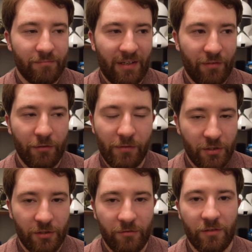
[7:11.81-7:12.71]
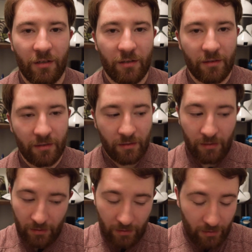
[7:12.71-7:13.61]
my few issues are
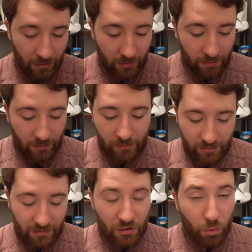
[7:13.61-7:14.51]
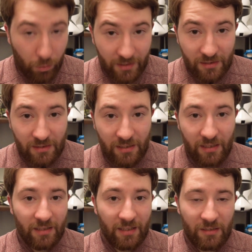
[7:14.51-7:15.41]
the twist
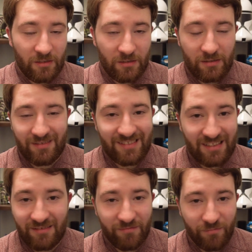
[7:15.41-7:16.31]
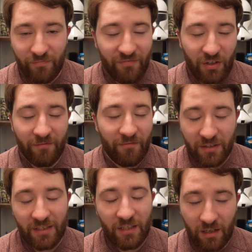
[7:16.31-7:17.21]
that just felt
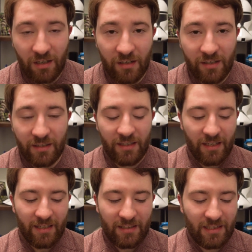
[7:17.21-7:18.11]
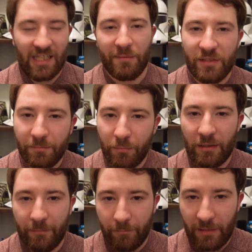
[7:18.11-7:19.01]
very odd. At times
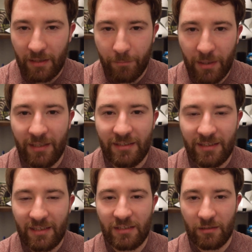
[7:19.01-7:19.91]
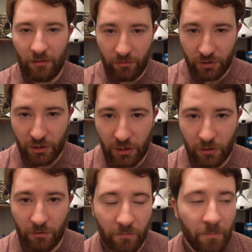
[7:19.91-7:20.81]
the pacing gets a little
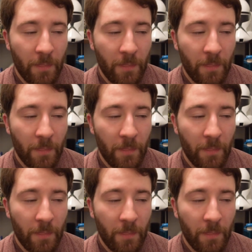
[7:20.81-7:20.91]
slow,